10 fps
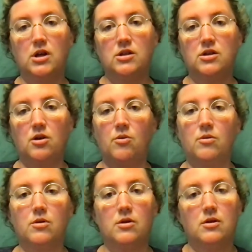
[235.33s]
So
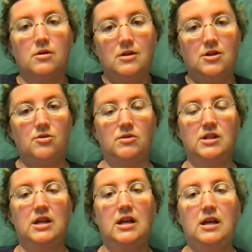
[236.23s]
to
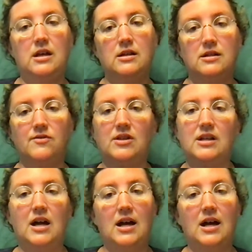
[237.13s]
ski is different than